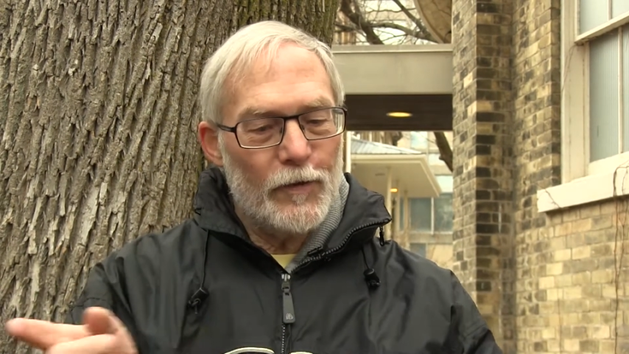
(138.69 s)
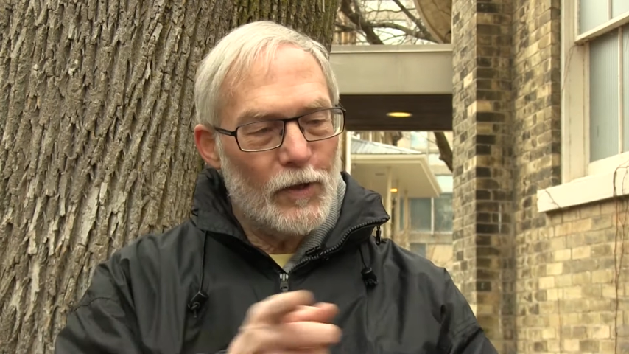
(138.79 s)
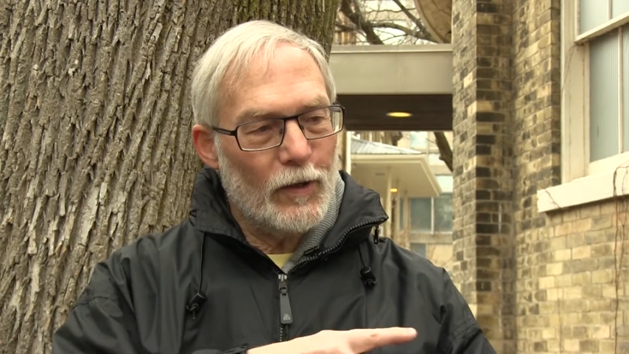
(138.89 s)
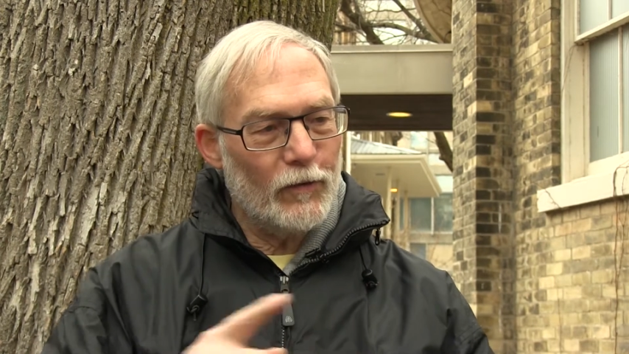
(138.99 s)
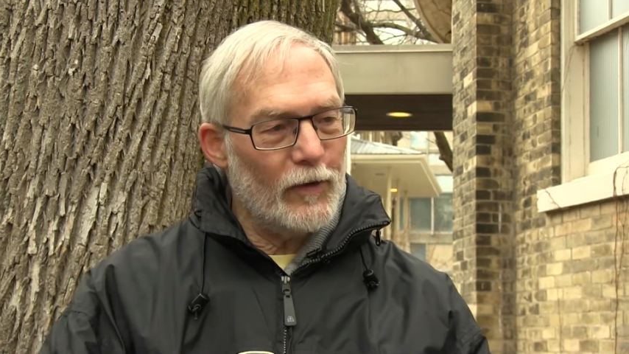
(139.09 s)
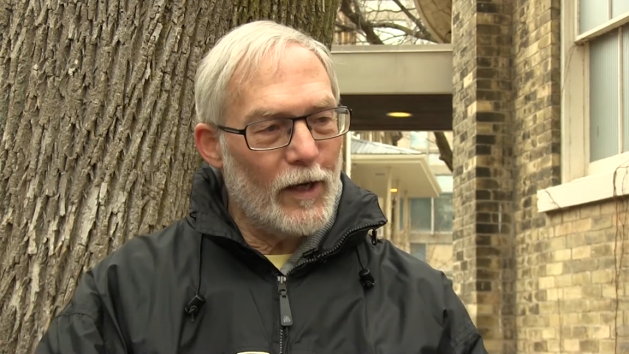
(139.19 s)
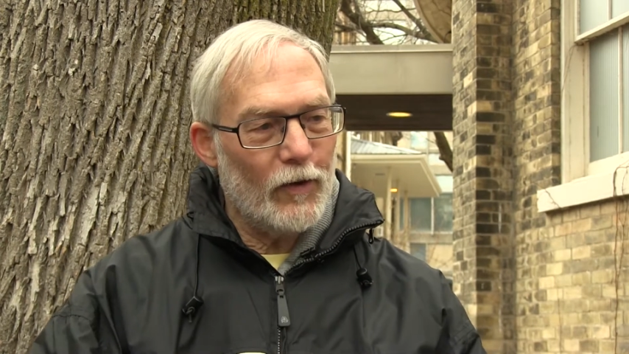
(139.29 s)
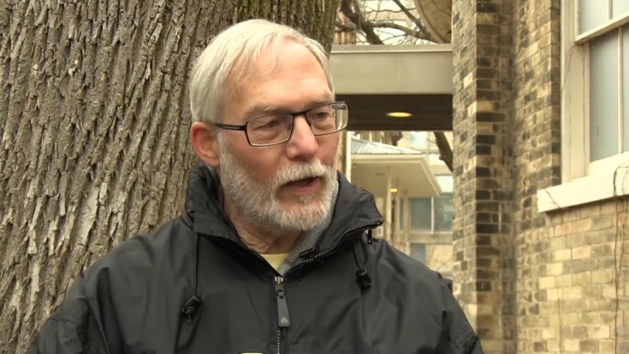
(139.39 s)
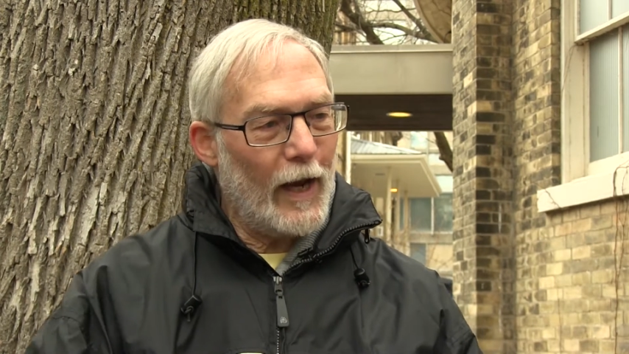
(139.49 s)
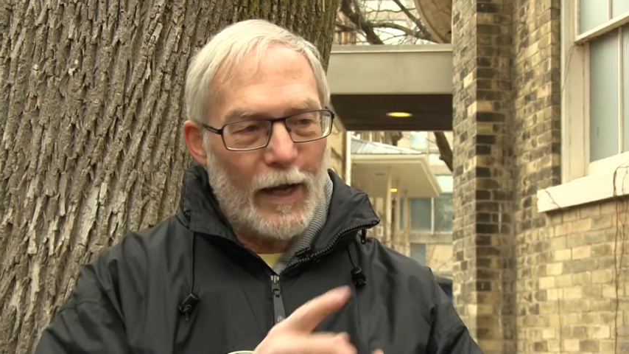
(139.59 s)
and you can see
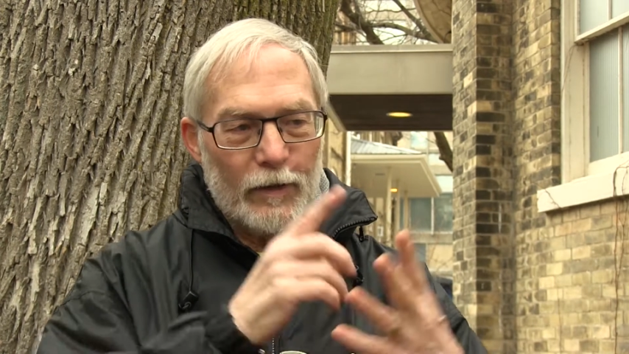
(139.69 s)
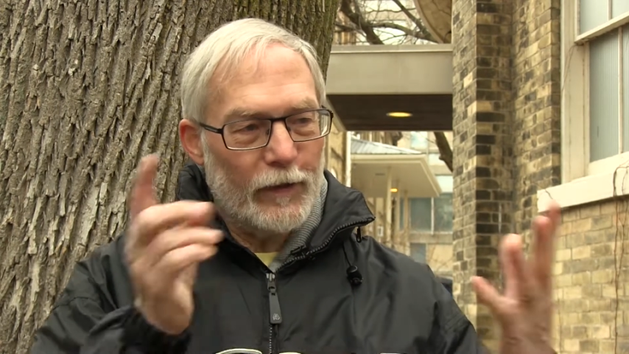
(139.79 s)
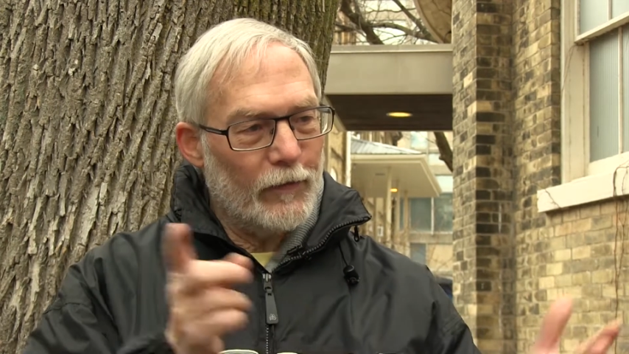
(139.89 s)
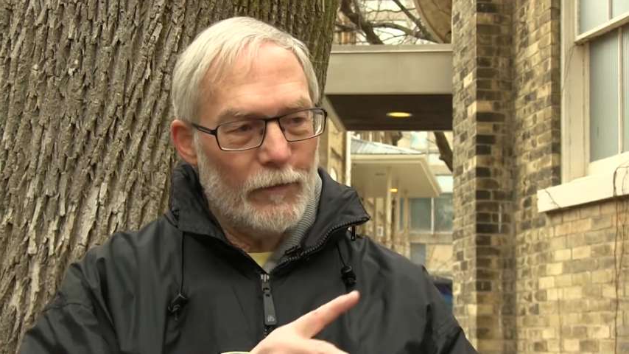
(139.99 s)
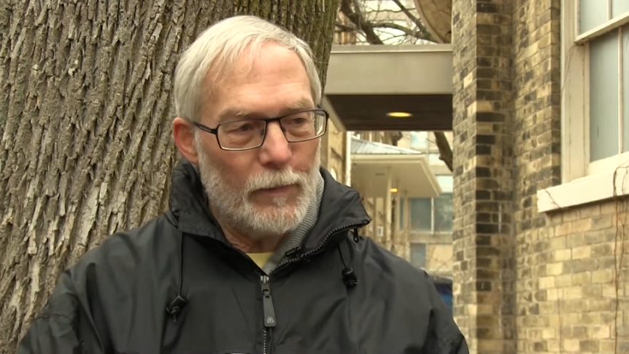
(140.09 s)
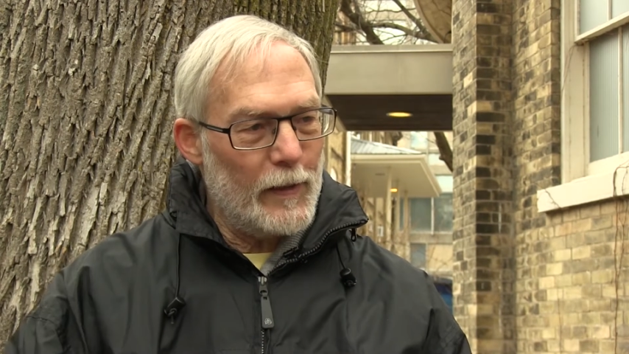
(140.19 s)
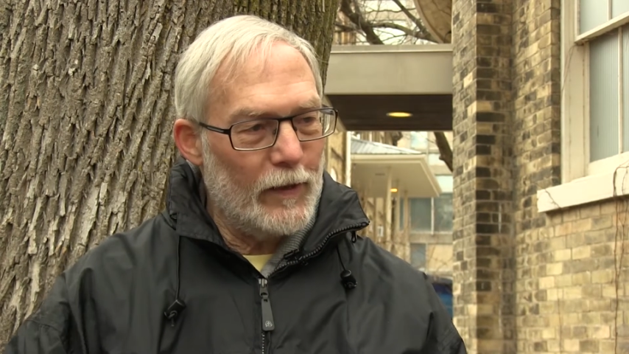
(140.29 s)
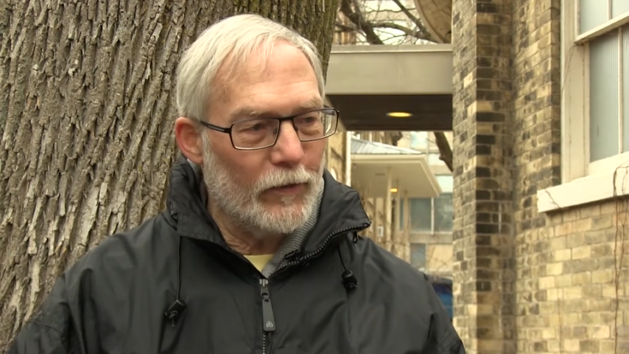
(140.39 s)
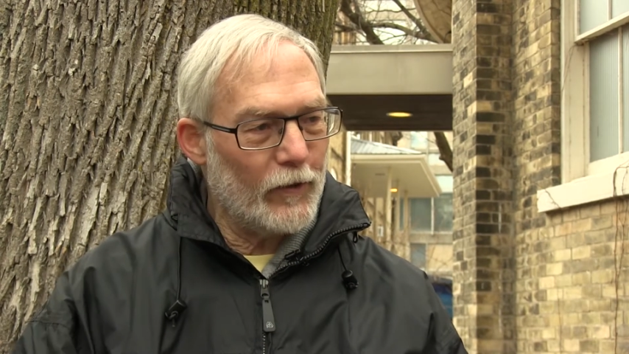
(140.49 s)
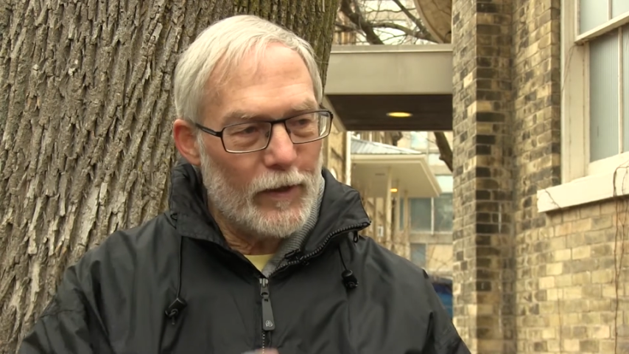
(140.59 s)
all the galleries of the
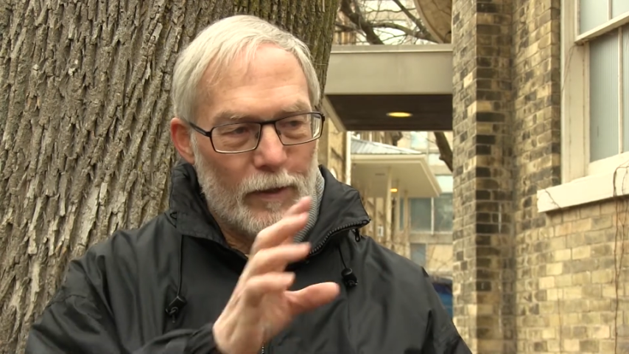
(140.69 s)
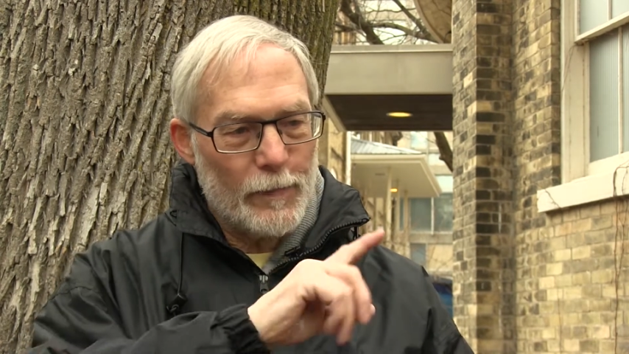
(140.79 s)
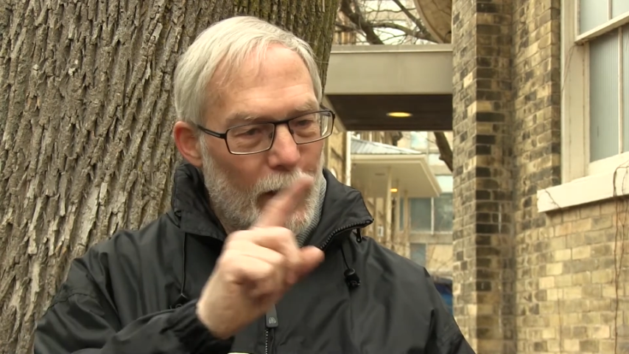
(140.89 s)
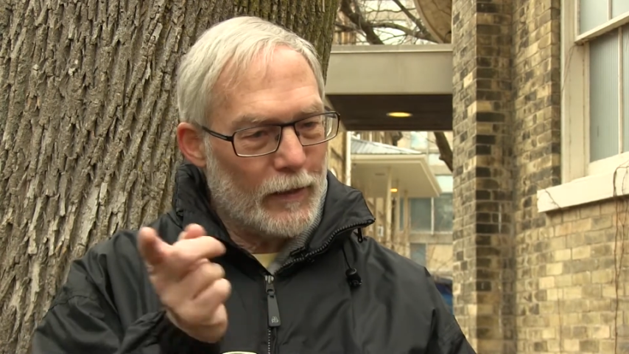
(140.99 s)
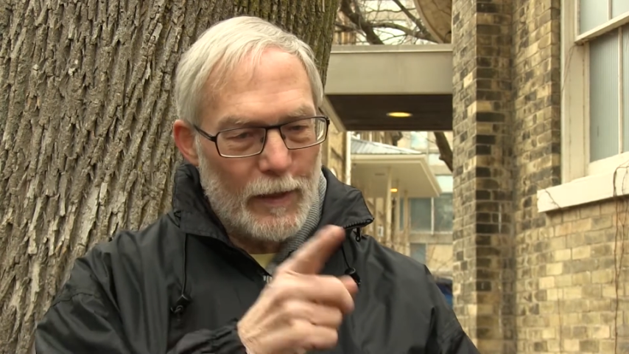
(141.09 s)
beetles under the bark.